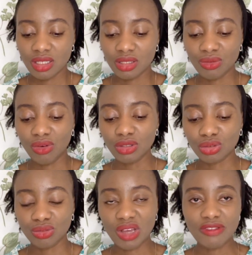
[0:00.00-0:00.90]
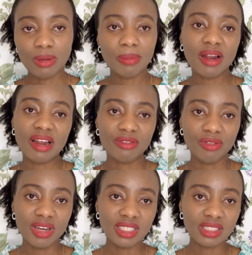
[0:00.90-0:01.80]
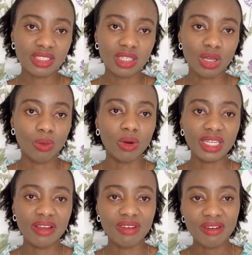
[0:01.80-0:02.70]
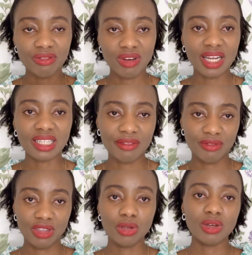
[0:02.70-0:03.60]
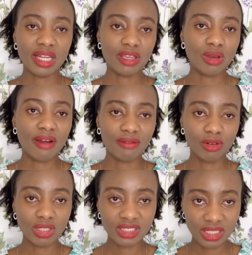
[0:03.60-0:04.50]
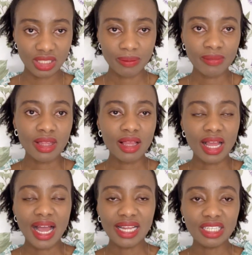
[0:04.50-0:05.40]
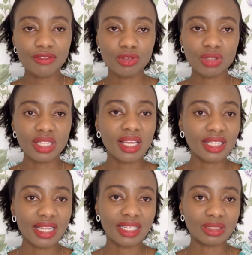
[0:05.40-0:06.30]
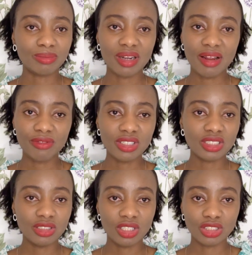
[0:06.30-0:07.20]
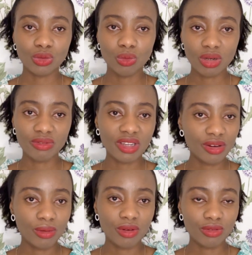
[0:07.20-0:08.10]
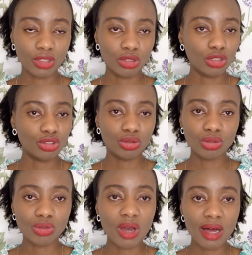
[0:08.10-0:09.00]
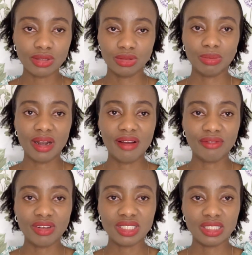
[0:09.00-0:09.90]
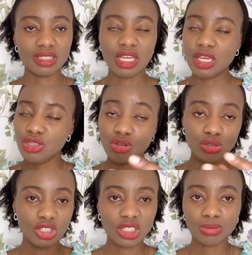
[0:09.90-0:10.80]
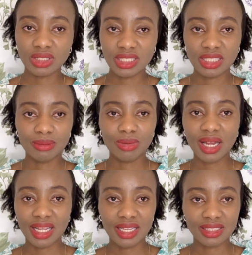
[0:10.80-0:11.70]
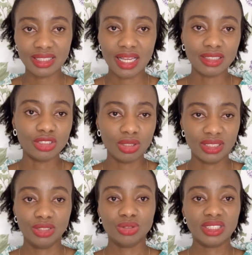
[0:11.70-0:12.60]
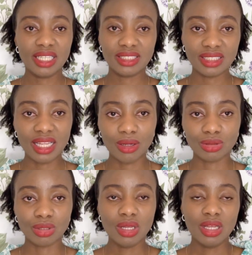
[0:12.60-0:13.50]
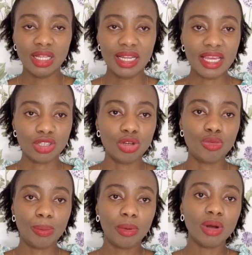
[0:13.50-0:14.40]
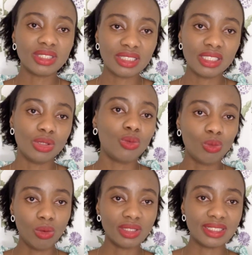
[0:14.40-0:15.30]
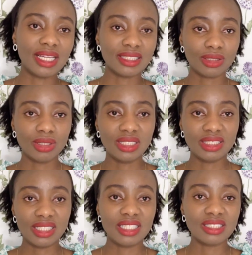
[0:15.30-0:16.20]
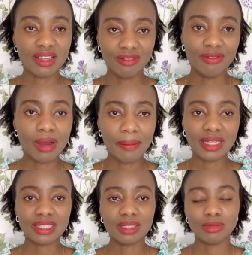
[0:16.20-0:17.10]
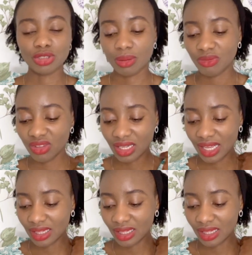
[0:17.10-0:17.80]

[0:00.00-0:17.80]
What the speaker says: 4 to 5. You paraphrase whatever fact and figure that you have gotten. And if you think that paraphrasing doesn't work very well for you, you don't know how to paraphrase it, you could just put it in brackets and just still state it out, like you're reporting what that study says verbatim, something like